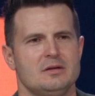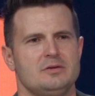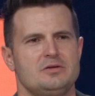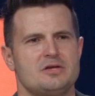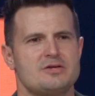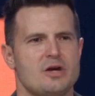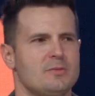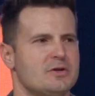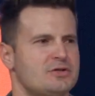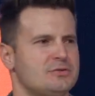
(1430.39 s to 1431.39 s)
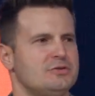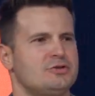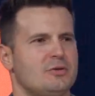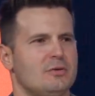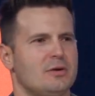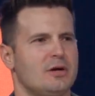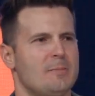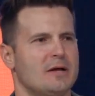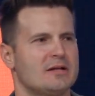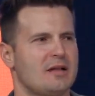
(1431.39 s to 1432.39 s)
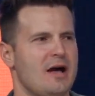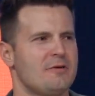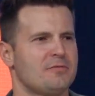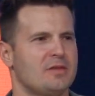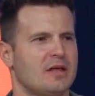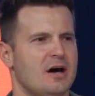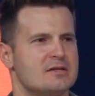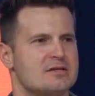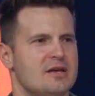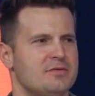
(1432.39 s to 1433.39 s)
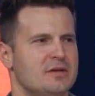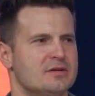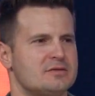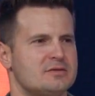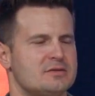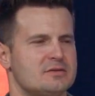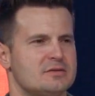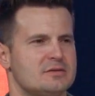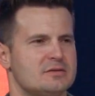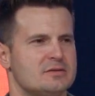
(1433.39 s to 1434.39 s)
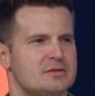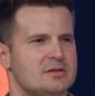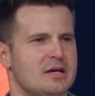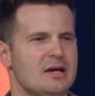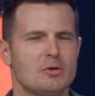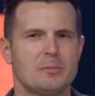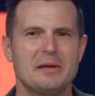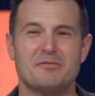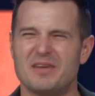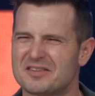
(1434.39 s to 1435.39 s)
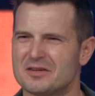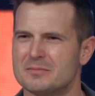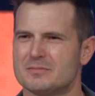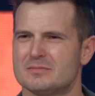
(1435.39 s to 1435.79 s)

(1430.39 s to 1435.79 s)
There's just so much to enjoy about the life that God has given us. I don't want to be a victim,